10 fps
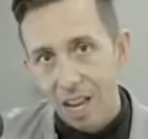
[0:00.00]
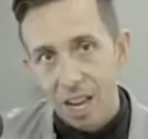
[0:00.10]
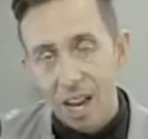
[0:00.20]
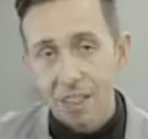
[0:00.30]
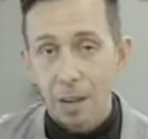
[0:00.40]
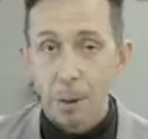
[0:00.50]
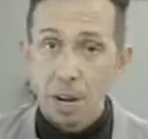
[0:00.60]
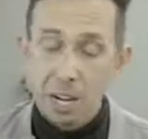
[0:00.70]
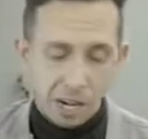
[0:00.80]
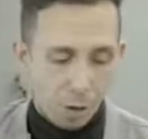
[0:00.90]
I think about
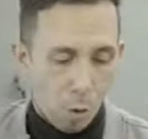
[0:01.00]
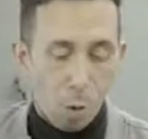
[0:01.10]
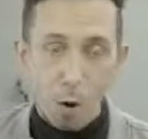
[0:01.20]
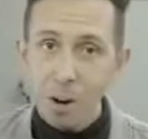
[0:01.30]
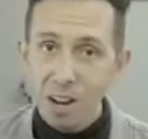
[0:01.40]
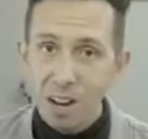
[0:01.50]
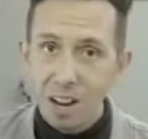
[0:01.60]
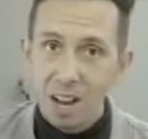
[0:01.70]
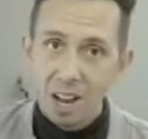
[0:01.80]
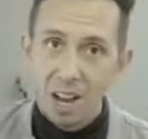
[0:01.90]
hitting a chord.
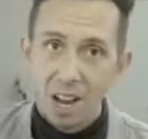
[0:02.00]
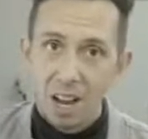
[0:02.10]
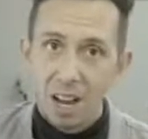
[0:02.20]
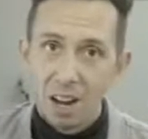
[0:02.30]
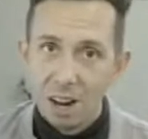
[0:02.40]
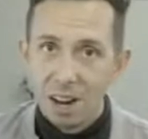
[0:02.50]
Think